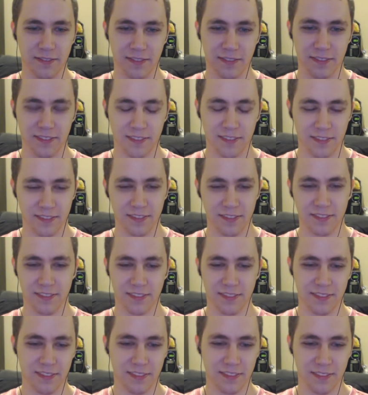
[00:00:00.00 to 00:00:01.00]

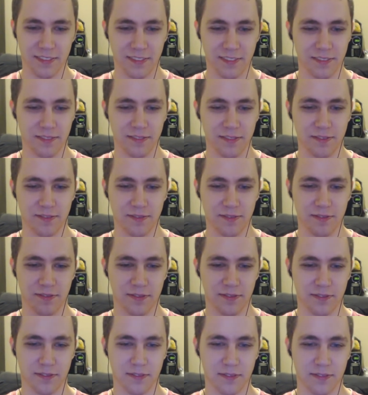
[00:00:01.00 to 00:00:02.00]

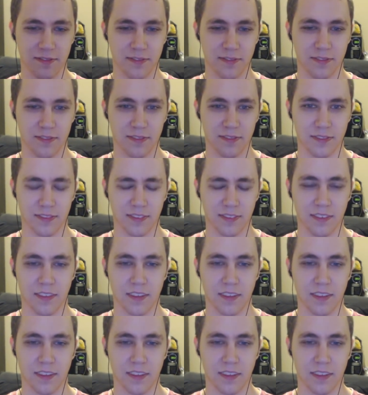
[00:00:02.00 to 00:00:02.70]
[no speech]